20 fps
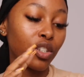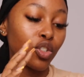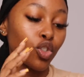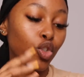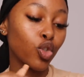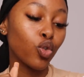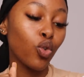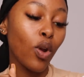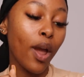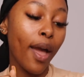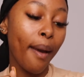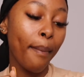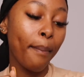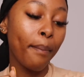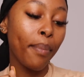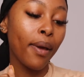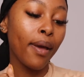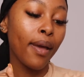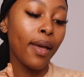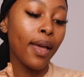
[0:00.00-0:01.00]
a
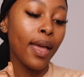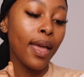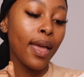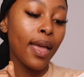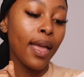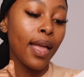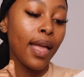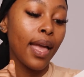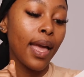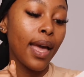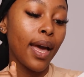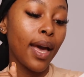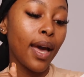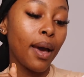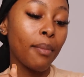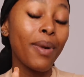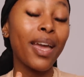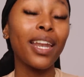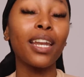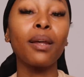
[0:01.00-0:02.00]
strap,
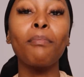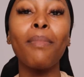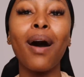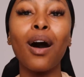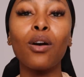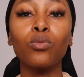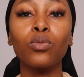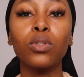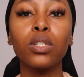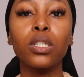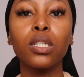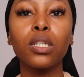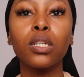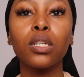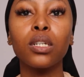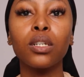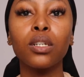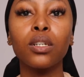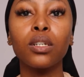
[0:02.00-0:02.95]
and a mount.